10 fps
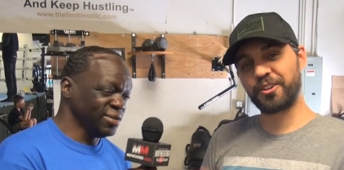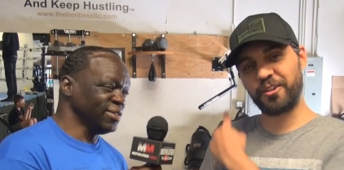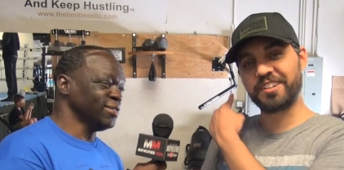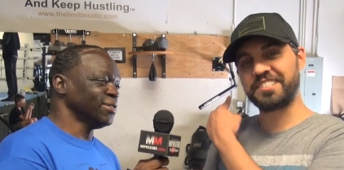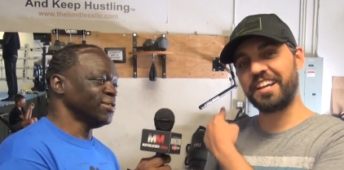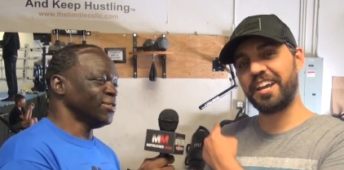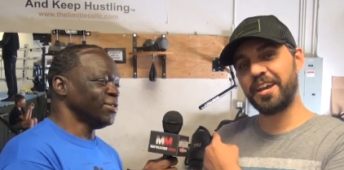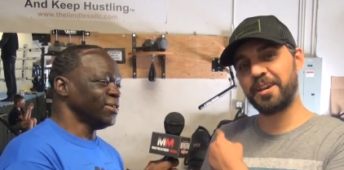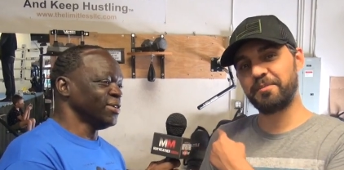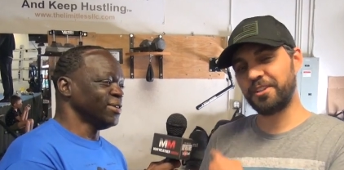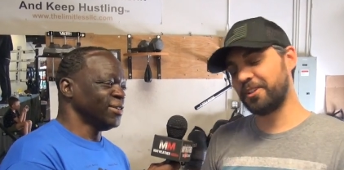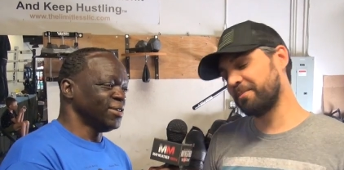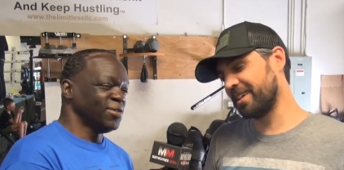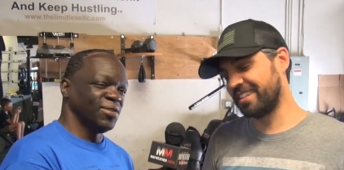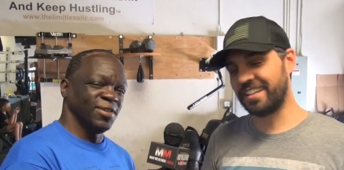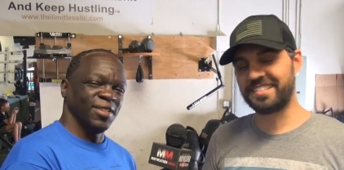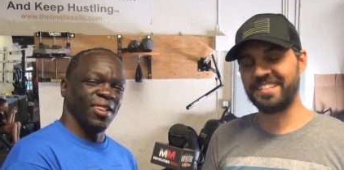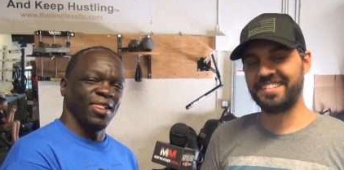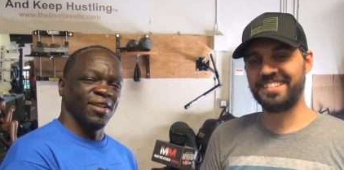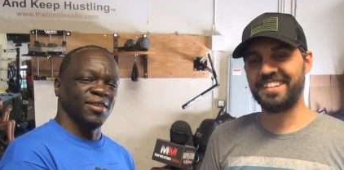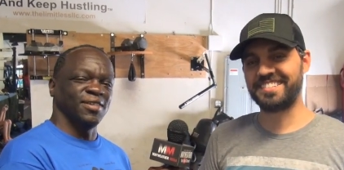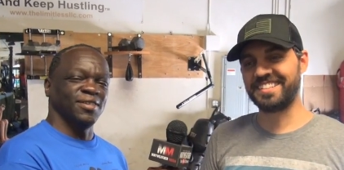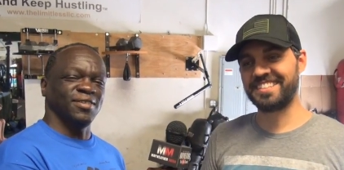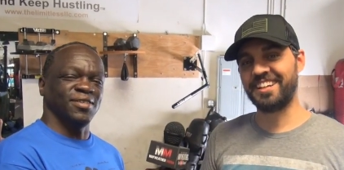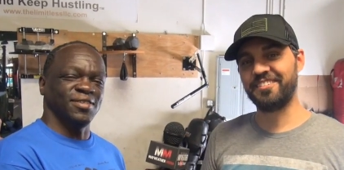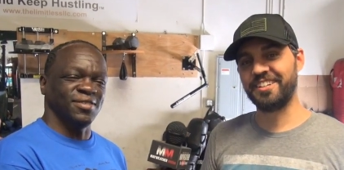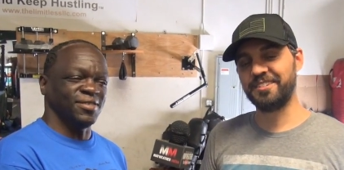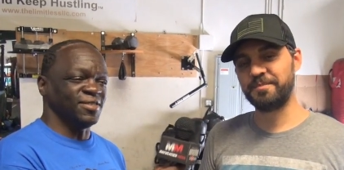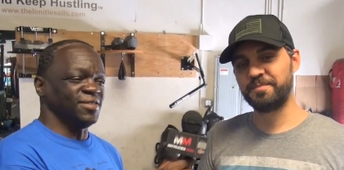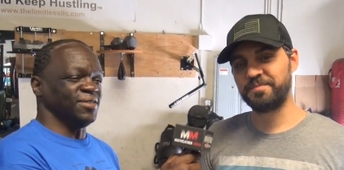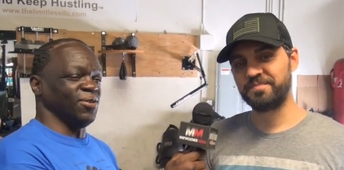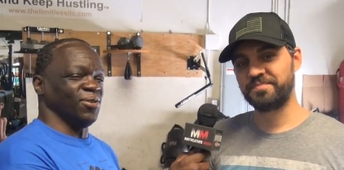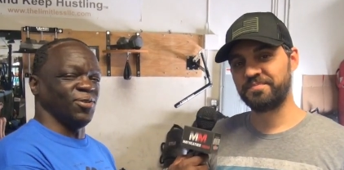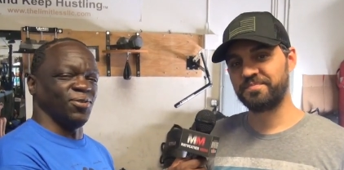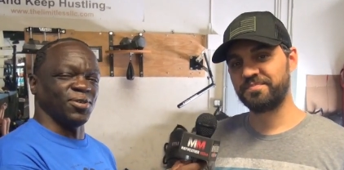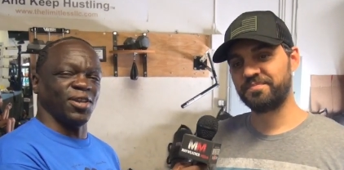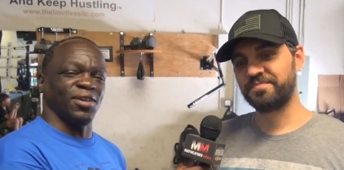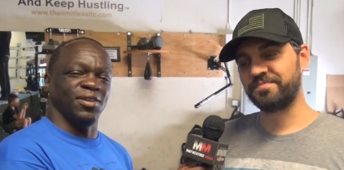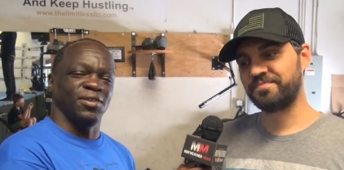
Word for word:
Speaker 1: Krung Siam, you know, but that's it. That's the extent of it. Okay.